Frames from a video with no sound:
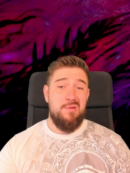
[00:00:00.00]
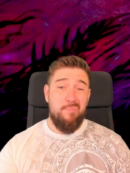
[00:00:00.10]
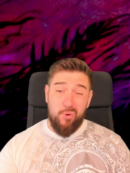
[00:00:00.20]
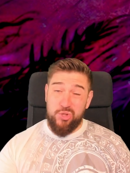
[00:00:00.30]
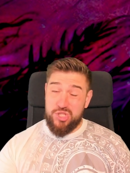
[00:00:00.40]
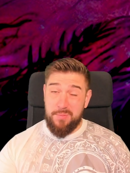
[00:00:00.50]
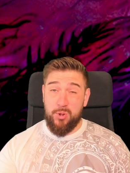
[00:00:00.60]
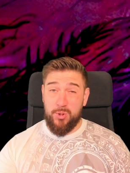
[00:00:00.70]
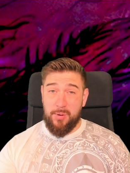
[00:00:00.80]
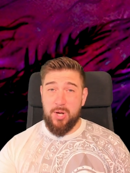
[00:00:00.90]

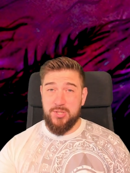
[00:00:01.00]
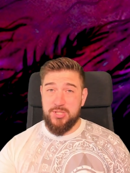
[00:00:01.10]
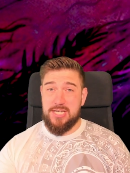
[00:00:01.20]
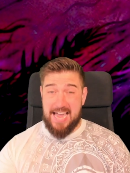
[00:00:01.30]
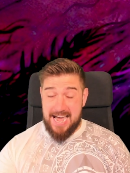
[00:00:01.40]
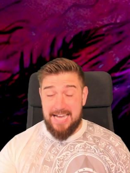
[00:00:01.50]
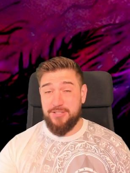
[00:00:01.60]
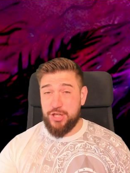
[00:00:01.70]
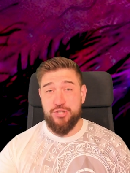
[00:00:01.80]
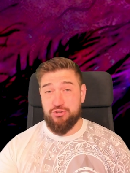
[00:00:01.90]
multiple pods
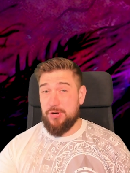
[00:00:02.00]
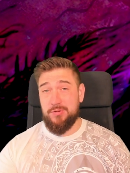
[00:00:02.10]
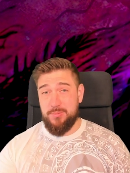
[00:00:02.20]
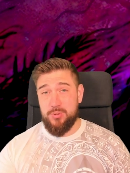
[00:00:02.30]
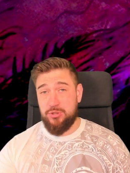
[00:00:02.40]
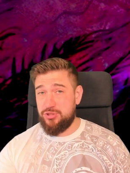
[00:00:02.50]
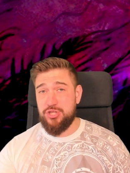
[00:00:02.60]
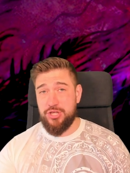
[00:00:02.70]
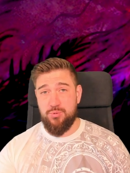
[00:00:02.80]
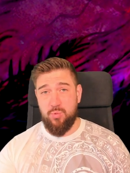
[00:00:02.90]
can control the board
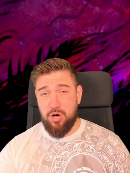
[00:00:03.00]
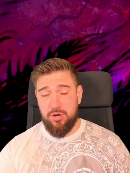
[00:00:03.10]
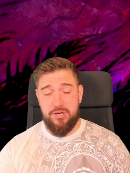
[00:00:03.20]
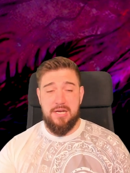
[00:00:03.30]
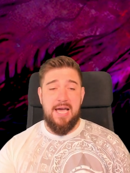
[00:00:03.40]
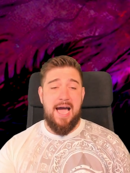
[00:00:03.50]
turn 1